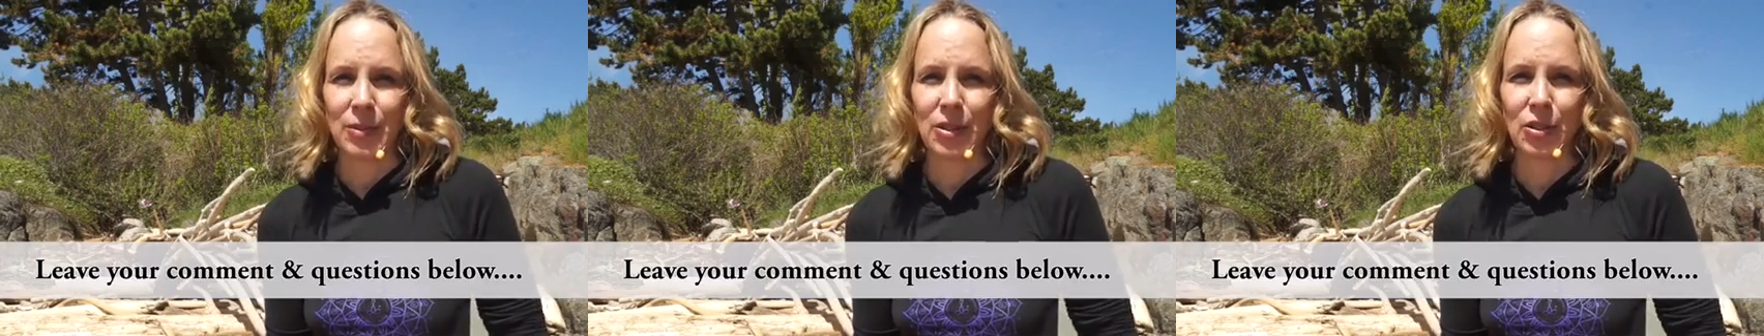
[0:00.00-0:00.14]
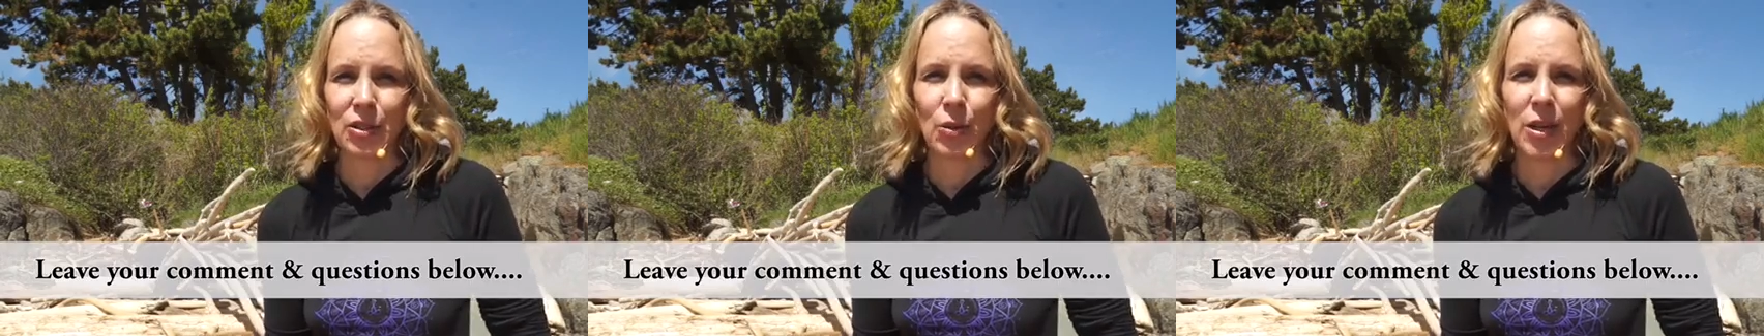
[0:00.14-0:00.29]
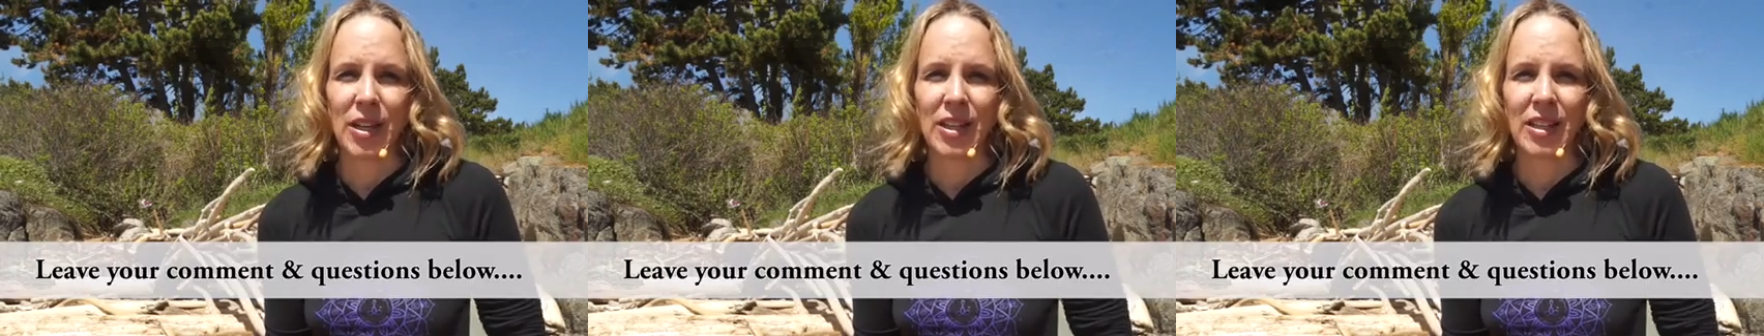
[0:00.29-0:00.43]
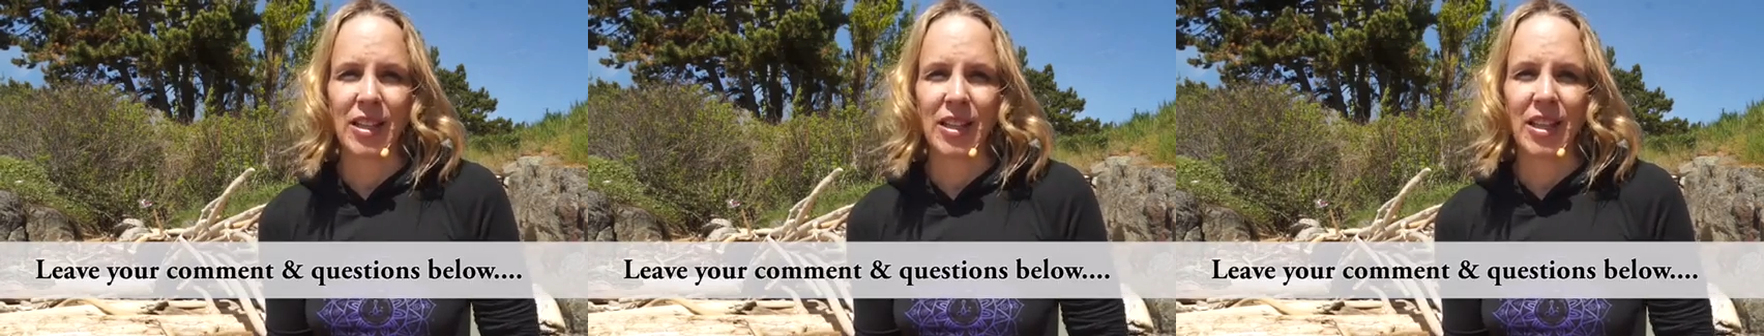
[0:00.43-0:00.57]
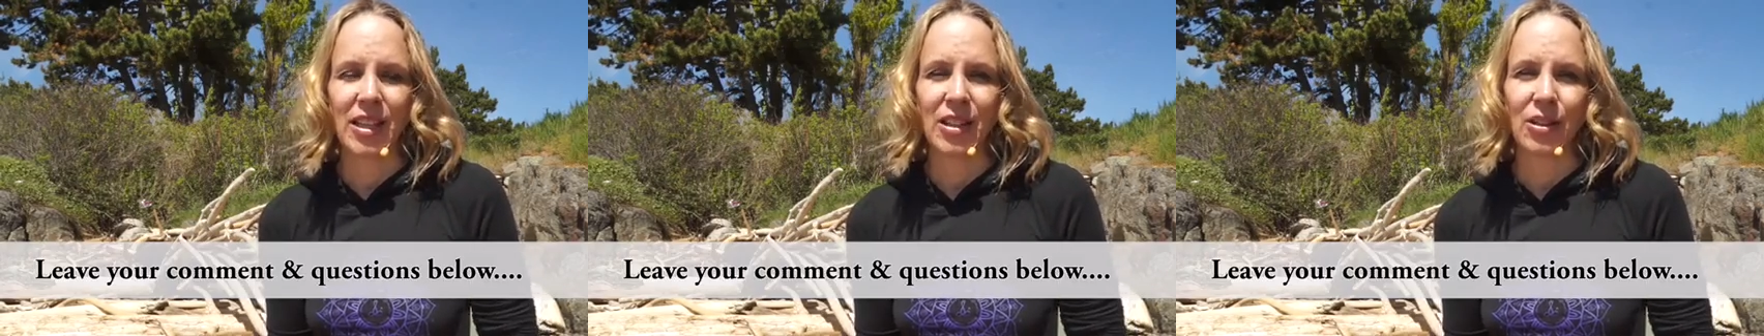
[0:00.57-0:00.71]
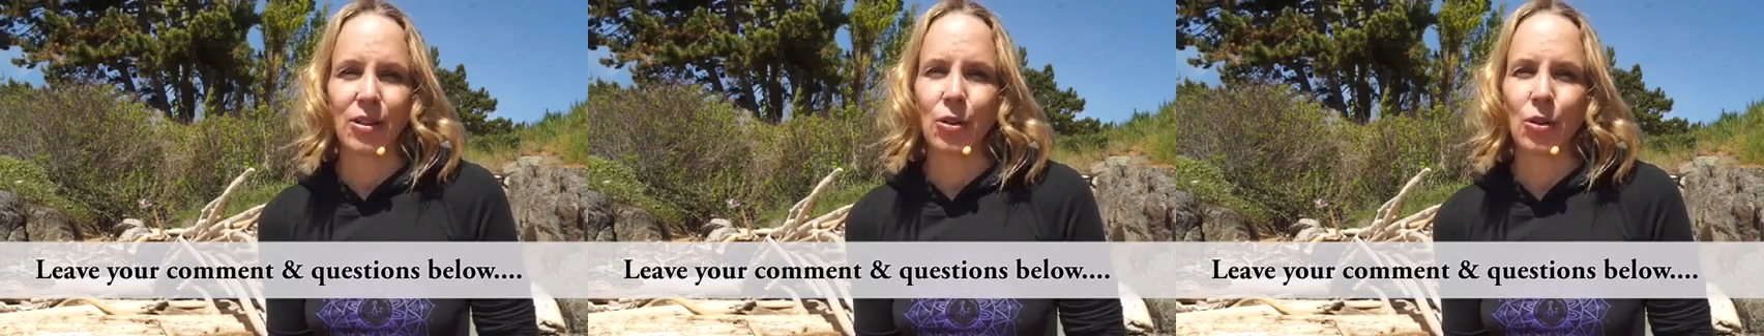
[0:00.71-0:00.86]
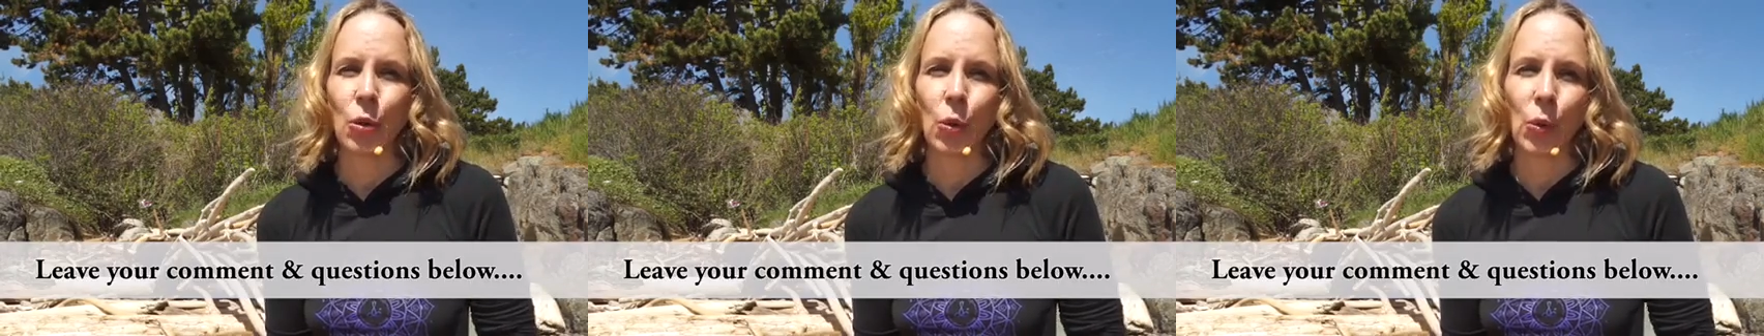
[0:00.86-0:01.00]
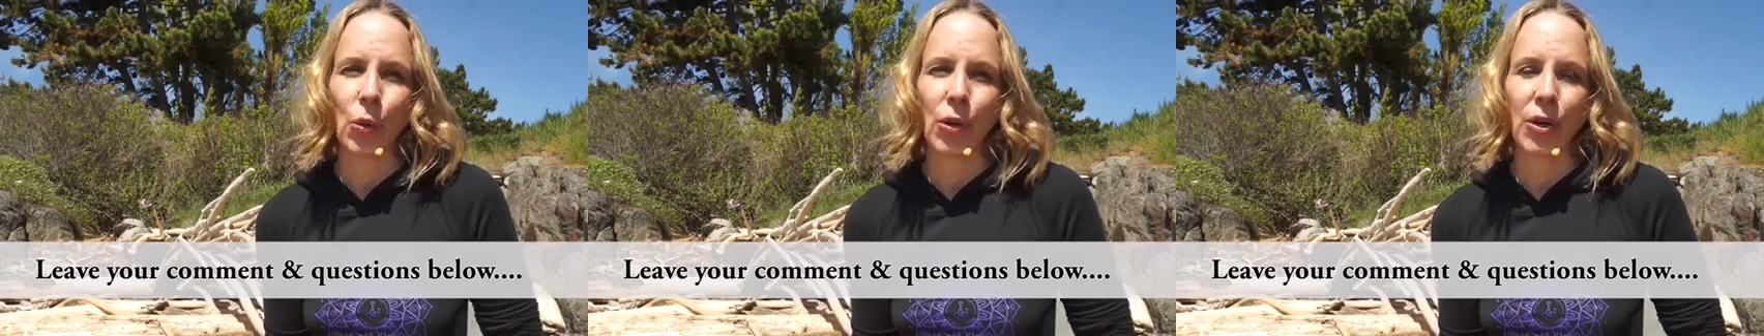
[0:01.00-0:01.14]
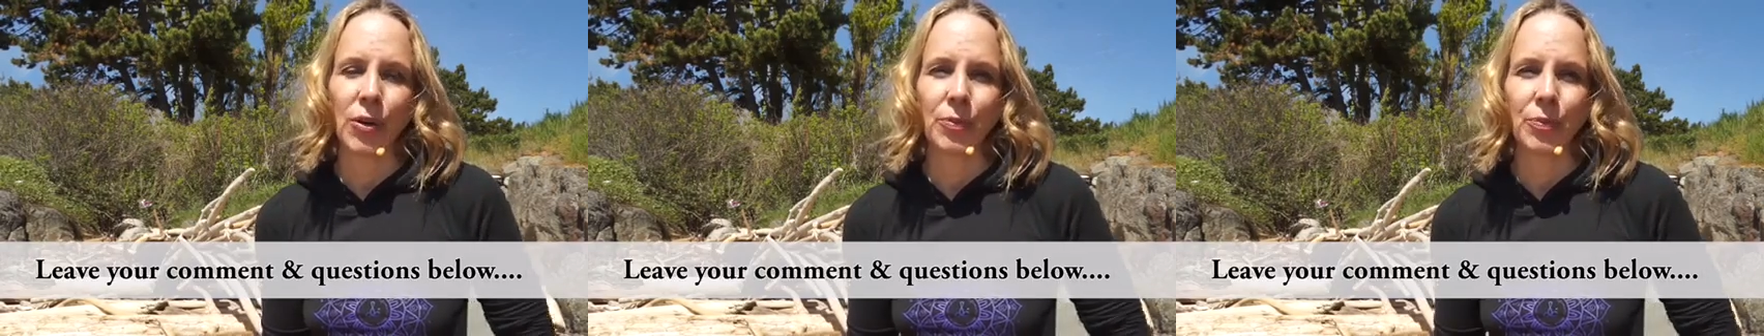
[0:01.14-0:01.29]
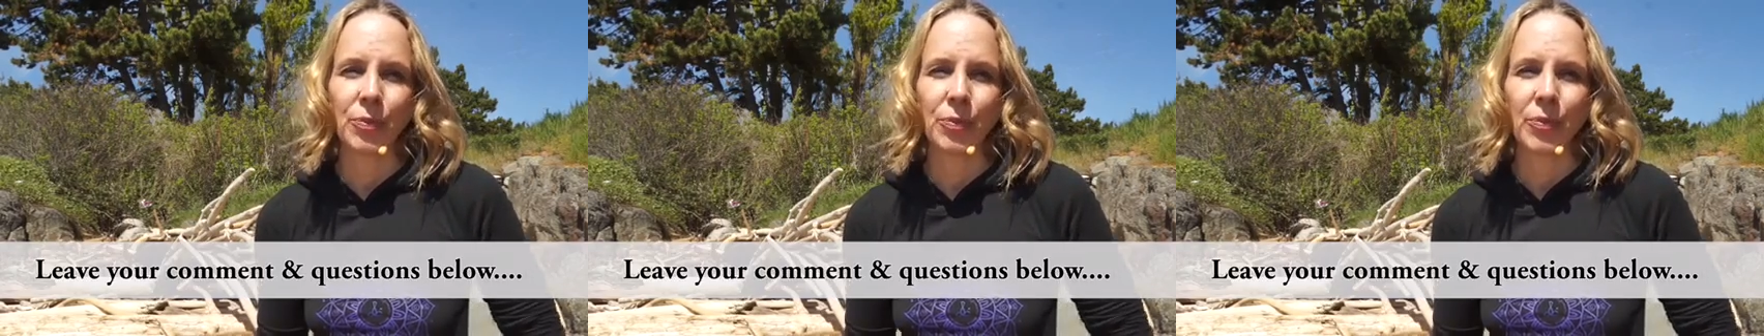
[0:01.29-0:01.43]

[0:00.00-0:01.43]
strengthening their core.